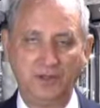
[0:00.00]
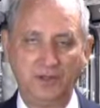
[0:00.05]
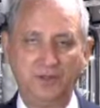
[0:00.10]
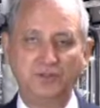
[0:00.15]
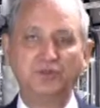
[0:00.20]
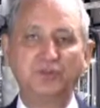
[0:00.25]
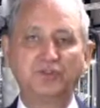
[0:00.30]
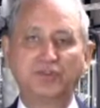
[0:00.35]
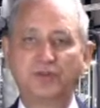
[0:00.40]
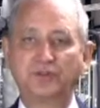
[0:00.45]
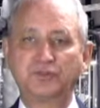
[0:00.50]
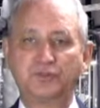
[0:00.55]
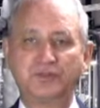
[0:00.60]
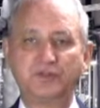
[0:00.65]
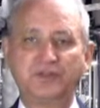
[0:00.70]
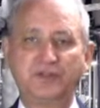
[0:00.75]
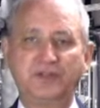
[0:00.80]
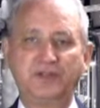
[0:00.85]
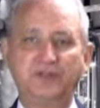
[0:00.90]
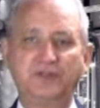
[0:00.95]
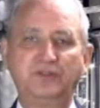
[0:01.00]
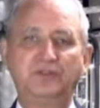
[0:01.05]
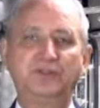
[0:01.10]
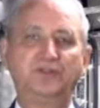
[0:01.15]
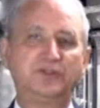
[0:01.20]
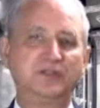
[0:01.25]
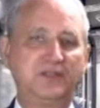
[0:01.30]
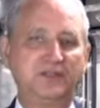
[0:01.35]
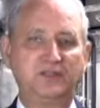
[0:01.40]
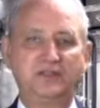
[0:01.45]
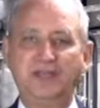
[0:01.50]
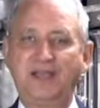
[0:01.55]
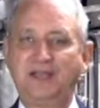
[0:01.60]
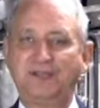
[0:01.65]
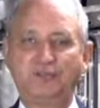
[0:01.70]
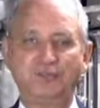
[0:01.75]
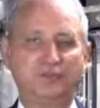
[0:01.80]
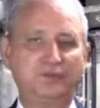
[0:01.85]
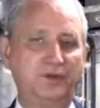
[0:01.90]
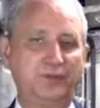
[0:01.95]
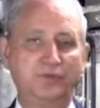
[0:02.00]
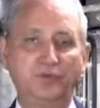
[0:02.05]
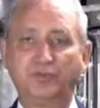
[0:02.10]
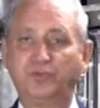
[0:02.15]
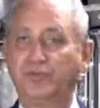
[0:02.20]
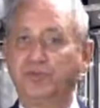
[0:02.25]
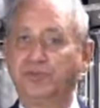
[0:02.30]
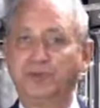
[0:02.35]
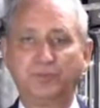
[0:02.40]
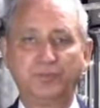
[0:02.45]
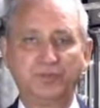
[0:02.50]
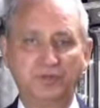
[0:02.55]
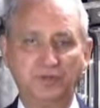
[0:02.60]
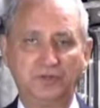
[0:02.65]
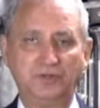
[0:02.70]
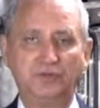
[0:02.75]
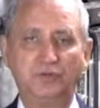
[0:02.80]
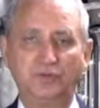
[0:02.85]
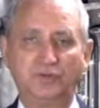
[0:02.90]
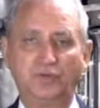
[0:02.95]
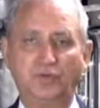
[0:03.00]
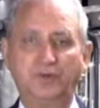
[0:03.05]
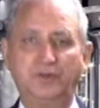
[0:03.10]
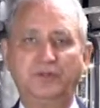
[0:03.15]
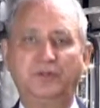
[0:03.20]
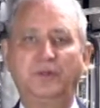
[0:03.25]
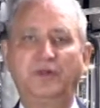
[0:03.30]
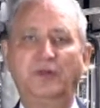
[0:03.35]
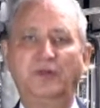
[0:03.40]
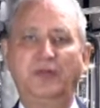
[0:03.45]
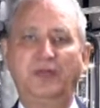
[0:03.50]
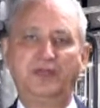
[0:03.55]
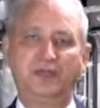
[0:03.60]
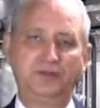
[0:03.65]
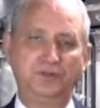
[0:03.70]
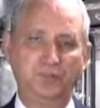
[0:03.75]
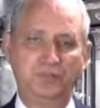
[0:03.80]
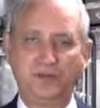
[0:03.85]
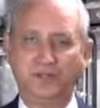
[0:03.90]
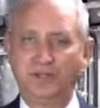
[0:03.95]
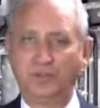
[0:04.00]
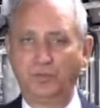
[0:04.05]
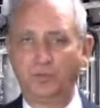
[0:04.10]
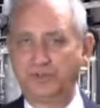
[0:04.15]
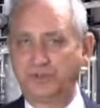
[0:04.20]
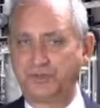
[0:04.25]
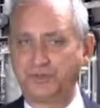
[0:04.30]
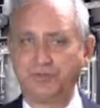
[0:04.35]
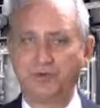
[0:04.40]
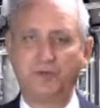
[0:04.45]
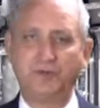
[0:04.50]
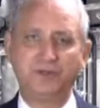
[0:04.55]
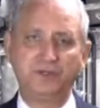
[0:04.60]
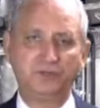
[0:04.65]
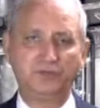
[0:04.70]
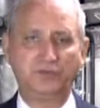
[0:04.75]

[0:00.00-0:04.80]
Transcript: And you can talk to our scientists and get the actual numbers for your particular soil and depending on what you're growing